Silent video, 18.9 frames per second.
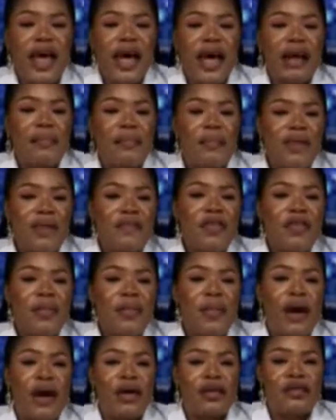and paving the
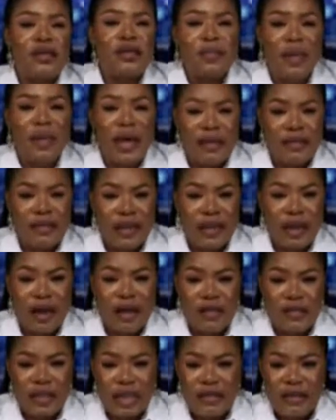path to peace in our
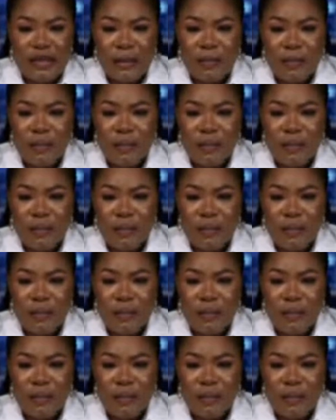city,